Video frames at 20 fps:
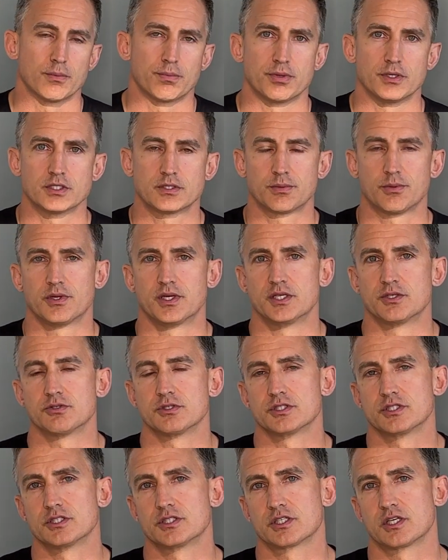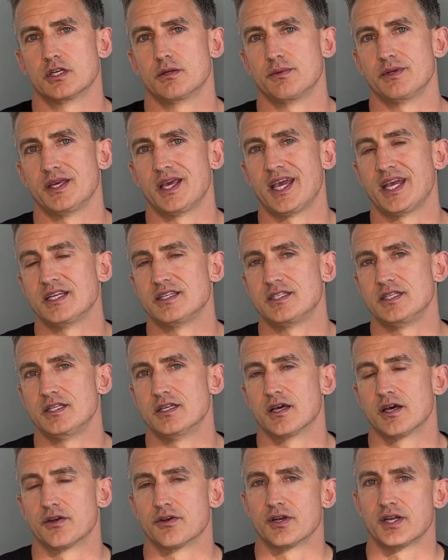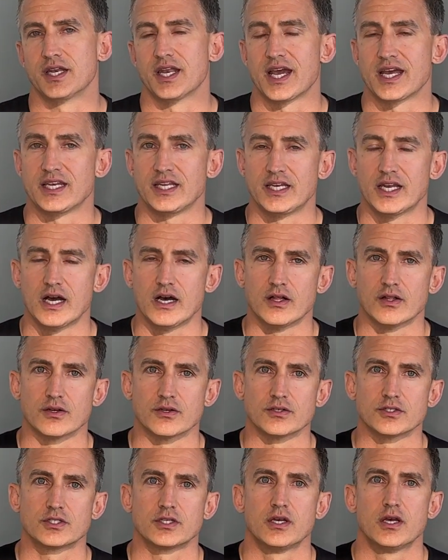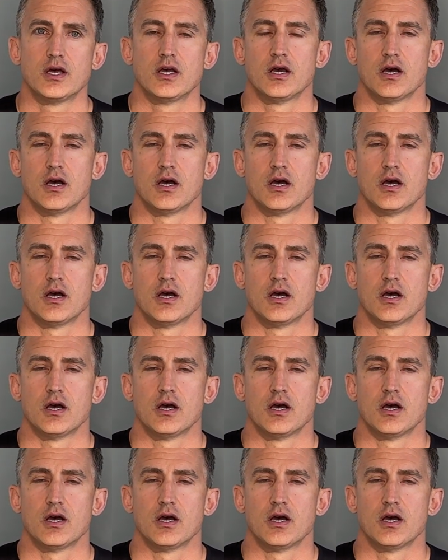principal and interest is going to be $1,890